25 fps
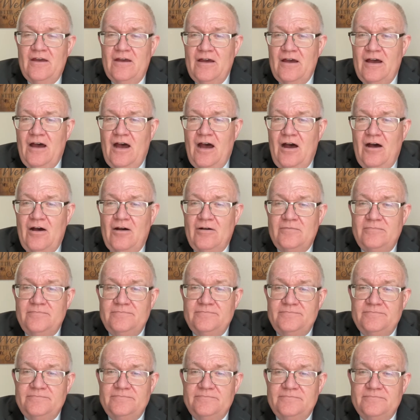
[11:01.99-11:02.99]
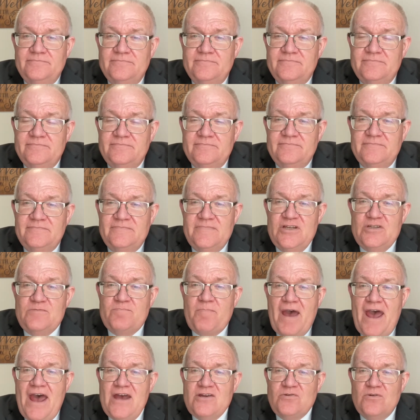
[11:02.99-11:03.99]
His
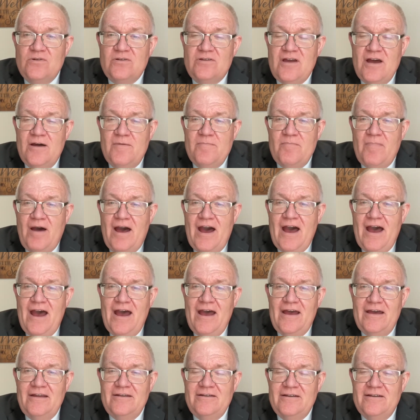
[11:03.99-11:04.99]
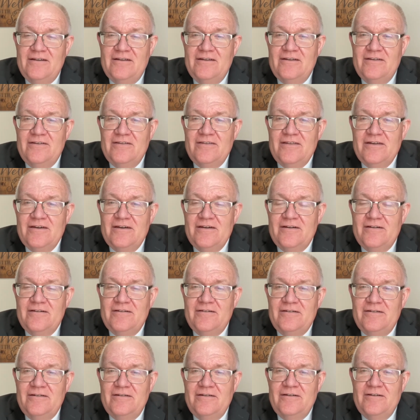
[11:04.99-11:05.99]
pastor had come by and the
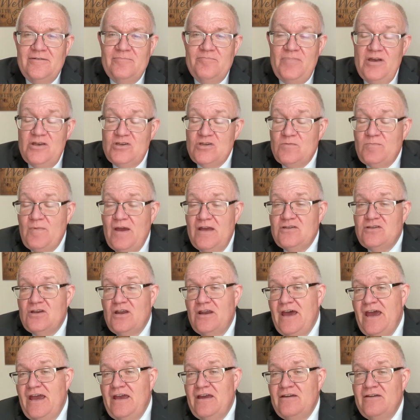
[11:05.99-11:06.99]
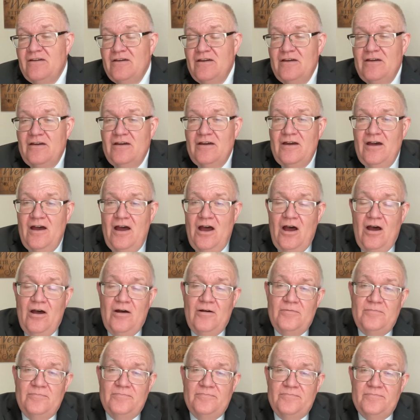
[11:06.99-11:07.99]
businessman said, hey,
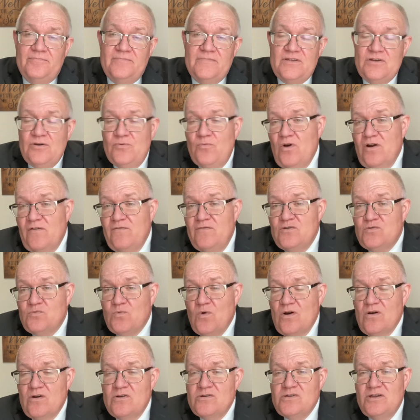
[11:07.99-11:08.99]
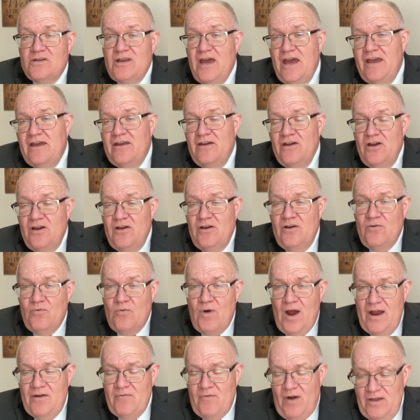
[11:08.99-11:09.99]
to one of his workers said, hey,
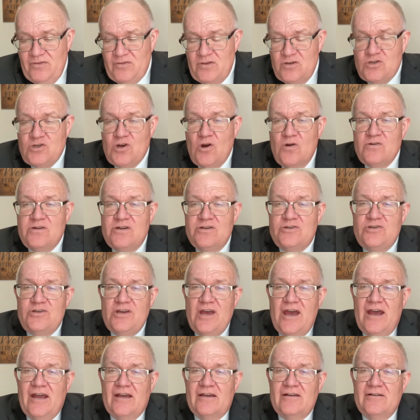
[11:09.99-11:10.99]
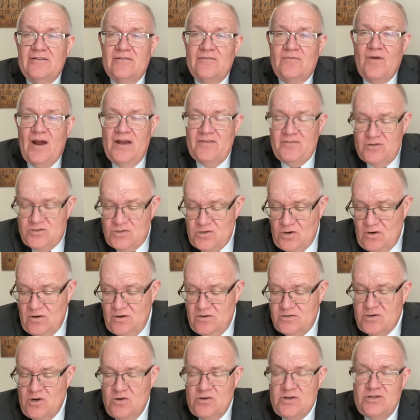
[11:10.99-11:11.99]
write the church a check. Write the
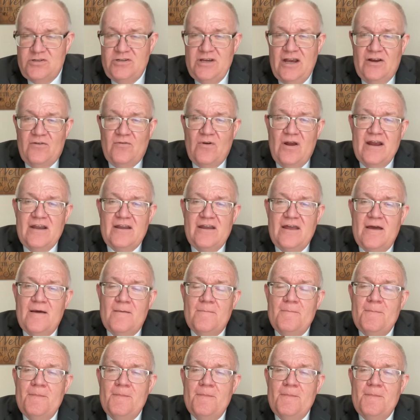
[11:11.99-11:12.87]
church a check right now.